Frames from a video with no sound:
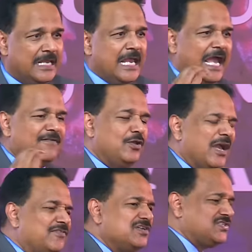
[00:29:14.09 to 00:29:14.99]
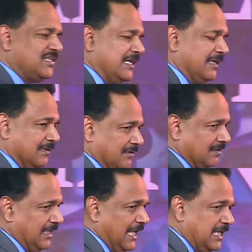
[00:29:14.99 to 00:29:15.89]
Have you ever seen
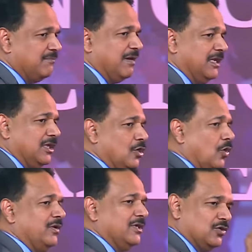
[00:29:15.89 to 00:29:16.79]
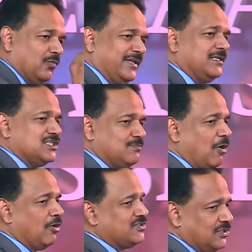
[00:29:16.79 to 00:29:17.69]
anybody go into a witness
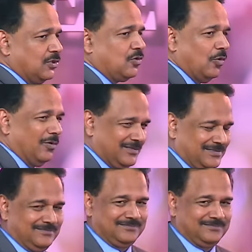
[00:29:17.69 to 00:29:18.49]
box in the court